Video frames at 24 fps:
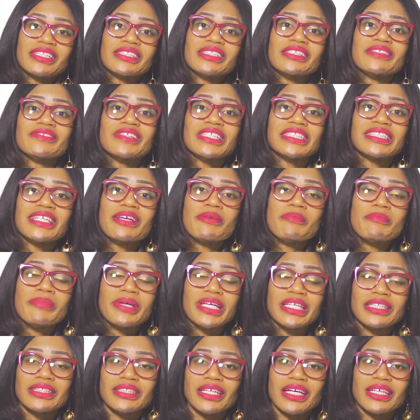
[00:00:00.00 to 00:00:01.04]
The reason
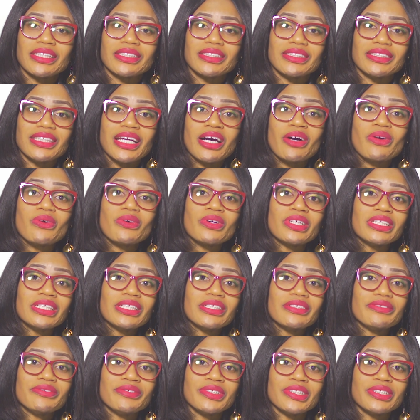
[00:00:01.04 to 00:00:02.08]
being that their
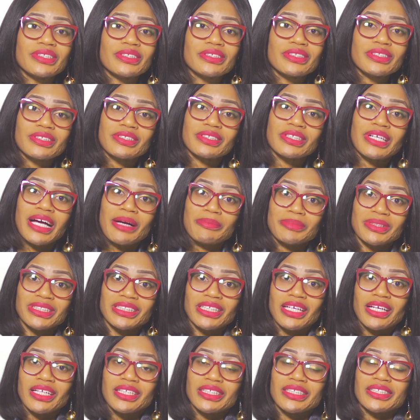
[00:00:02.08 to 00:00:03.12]
only
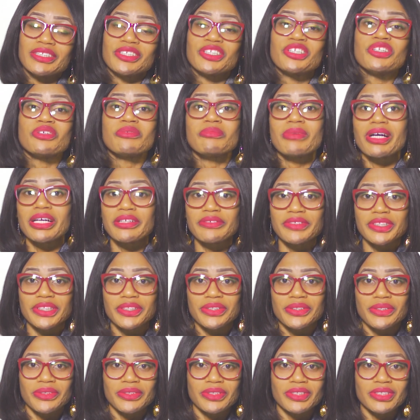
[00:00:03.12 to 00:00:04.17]
capital is human
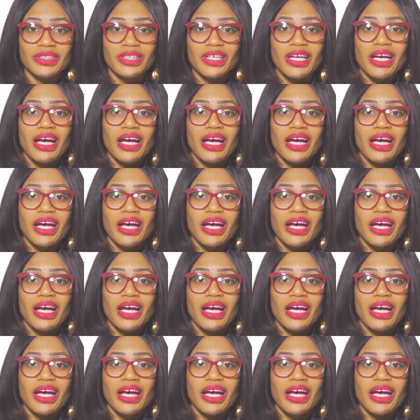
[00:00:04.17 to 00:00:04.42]
resource.